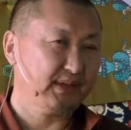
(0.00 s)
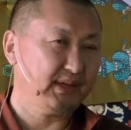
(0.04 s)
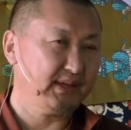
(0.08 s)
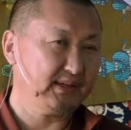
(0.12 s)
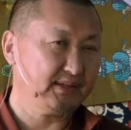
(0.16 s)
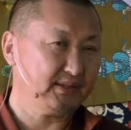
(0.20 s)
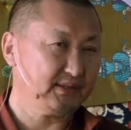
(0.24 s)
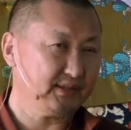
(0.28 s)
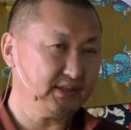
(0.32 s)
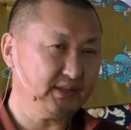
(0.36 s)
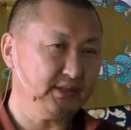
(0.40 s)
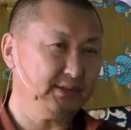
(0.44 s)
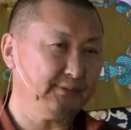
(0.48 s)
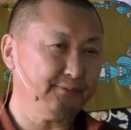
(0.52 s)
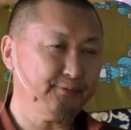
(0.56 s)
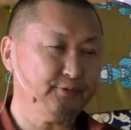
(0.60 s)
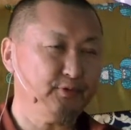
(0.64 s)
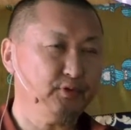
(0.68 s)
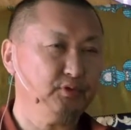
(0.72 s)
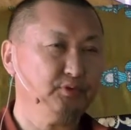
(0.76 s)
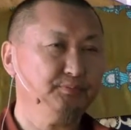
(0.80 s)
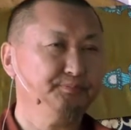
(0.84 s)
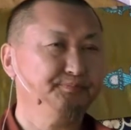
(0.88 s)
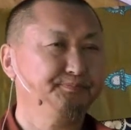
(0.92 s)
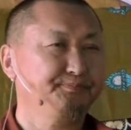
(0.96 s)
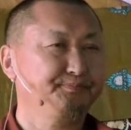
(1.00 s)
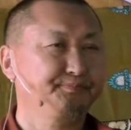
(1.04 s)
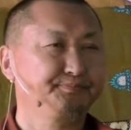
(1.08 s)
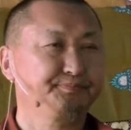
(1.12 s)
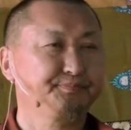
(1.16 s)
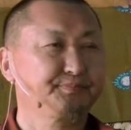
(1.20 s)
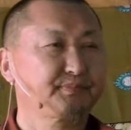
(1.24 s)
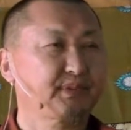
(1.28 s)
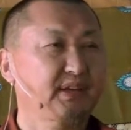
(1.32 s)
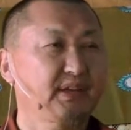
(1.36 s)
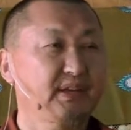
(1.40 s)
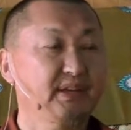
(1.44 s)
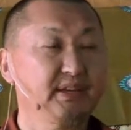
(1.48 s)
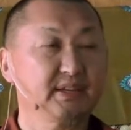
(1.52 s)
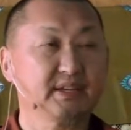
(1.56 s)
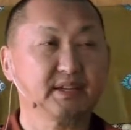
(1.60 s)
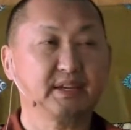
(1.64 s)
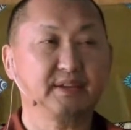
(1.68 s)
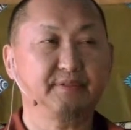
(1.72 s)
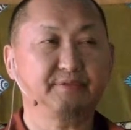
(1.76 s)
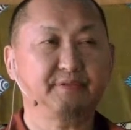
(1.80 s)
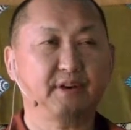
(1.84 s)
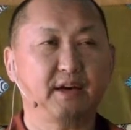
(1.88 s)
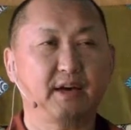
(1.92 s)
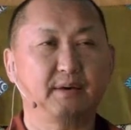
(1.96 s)
And therefore, he
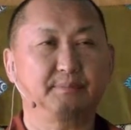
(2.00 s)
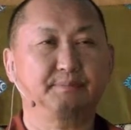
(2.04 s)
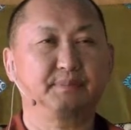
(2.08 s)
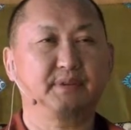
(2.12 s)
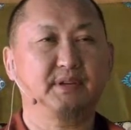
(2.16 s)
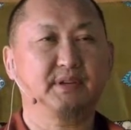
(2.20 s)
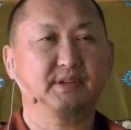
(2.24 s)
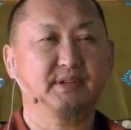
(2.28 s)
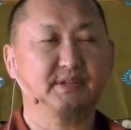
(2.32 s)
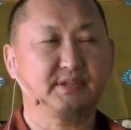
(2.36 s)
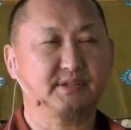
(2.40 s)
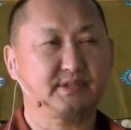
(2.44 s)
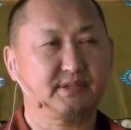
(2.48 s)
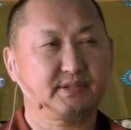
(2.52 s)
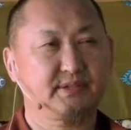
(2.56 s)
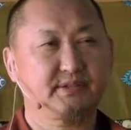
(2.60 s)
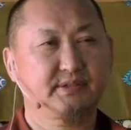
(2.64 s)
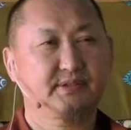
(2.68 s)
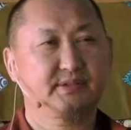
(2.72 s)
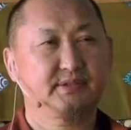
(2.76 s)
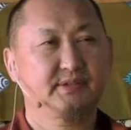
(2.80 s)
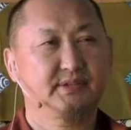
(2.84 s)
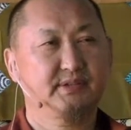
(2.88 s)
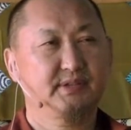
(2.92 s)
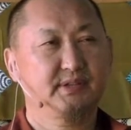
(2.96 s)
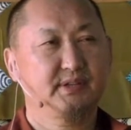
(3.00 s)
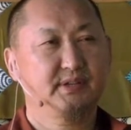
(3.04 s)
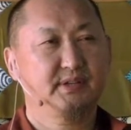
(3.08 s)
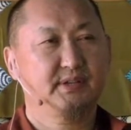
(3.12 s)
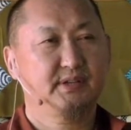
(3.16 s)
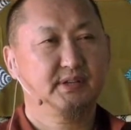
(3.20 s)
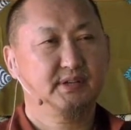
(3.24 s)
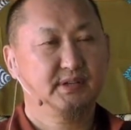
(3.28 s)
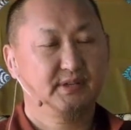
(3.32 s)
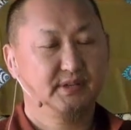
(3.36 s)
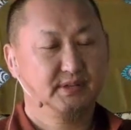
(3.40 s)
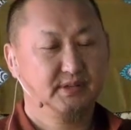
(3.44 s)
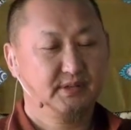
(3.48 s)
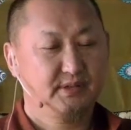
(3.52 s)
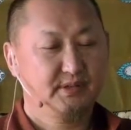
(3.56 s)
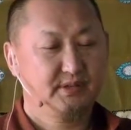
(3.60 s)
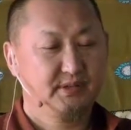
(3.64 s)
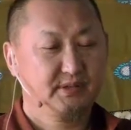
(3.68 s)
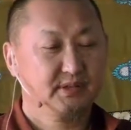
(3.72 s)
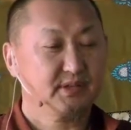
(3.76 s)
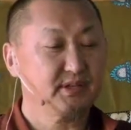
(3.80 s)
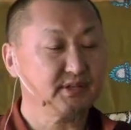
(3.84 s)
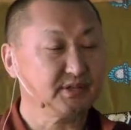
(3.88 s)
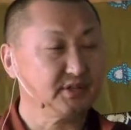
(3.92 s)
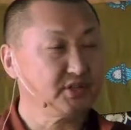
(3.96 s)
gave up his
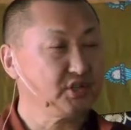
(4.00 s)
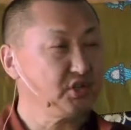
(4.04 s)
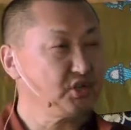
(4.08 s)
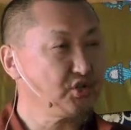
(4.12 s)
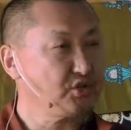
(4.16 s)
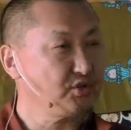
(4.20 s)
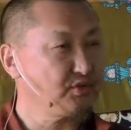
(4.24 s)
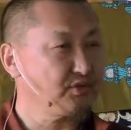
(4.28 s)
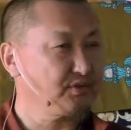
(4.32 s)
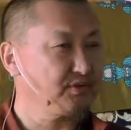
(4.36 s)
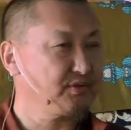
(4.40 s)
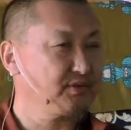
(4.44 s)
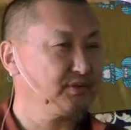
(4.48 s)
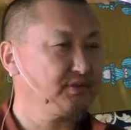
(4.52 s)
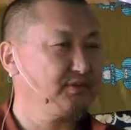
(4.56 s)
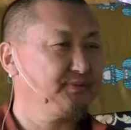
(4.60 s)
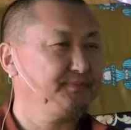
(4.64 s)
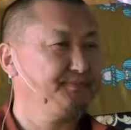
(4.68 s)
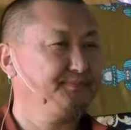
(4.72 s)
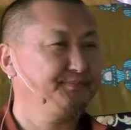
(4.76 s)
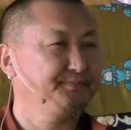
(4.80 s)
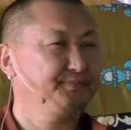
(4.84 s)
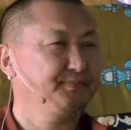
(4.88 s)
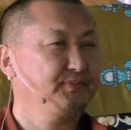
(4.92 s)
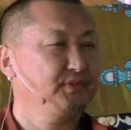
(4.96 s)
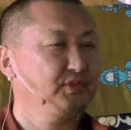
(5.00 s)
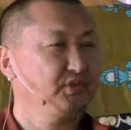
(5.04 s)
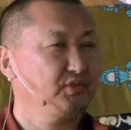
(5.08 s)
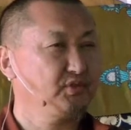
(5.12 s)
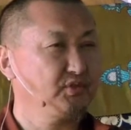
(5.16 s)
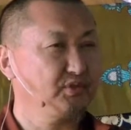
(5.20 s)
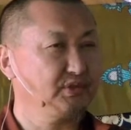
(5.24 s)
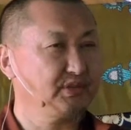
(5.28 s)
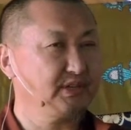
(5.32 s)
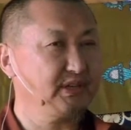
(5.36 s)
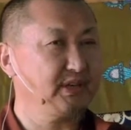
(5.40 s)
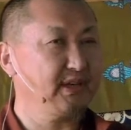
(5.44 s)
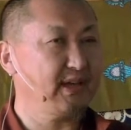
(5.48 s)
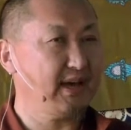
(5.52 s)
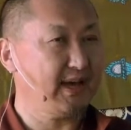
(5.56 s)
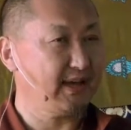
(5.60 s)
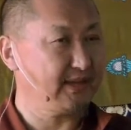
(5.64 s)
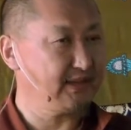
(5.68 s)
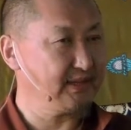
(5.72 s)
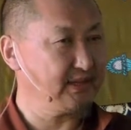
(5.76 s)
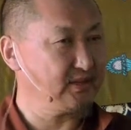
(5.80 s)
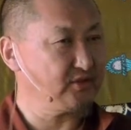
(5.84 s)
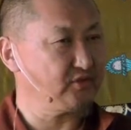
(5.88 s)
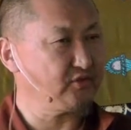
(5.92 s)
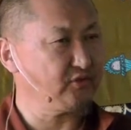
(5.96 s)
conditions to say, I
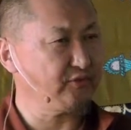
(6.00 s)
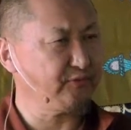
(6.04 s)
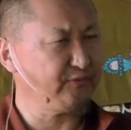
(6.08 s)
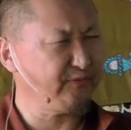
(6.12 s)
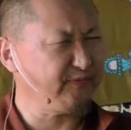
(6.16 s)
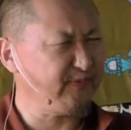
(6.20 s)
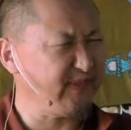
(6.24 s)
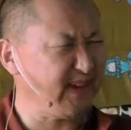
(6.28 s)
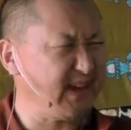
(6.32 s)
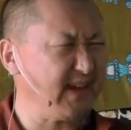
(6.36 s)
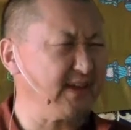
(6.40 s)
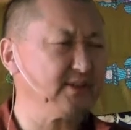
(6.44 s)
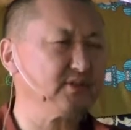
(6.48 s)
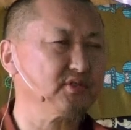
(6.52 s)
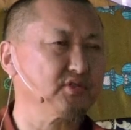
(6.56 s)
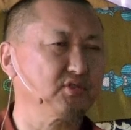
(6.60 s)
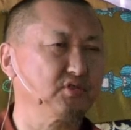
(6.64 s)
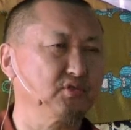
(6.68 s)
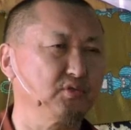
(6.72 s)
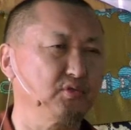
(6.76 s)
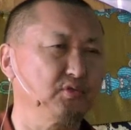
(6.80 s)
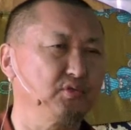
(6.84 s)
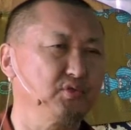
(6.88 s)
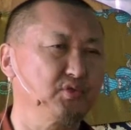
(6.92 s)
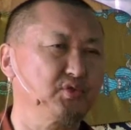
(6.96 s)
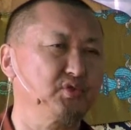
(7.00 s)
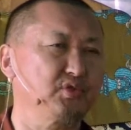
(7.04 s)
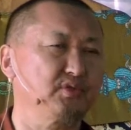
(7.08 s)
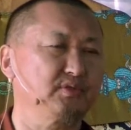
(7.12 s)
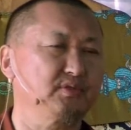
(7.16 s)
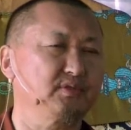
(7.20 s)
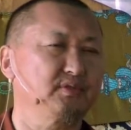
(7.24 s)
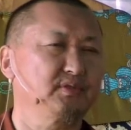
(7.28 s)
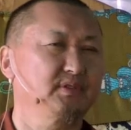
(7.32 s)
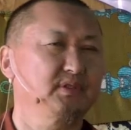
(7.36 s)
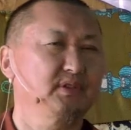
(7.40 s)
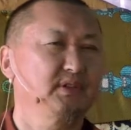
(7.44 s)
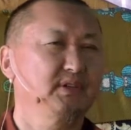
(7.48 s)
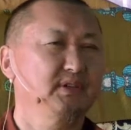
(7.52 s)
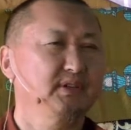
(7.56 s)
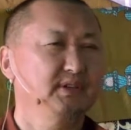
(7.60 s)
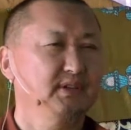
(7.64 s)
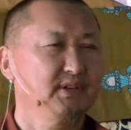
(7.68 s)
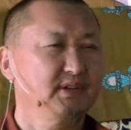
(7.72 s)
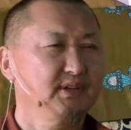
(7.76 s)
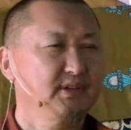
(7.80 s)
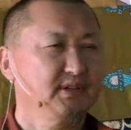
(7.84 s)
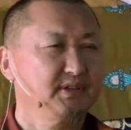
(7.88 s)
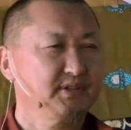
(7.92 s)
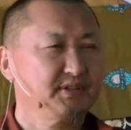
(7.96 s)
need to find solution,
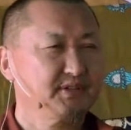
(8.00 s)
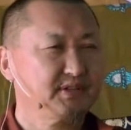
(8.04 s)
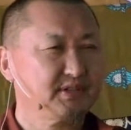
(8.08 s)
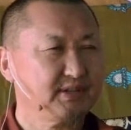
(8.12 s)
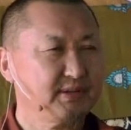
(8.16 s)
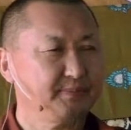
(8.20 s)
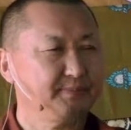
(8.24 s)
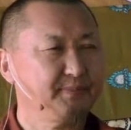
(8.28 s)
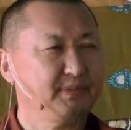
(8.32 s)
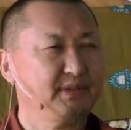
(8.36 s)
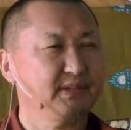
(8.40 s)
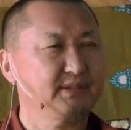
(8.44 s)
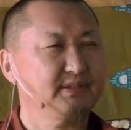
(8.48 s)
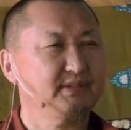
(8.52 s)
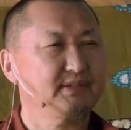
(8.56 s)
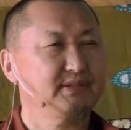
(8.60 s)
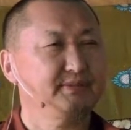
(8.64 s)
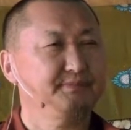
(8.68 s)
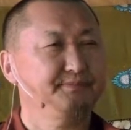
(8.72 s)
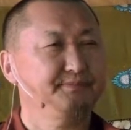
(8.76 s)
something.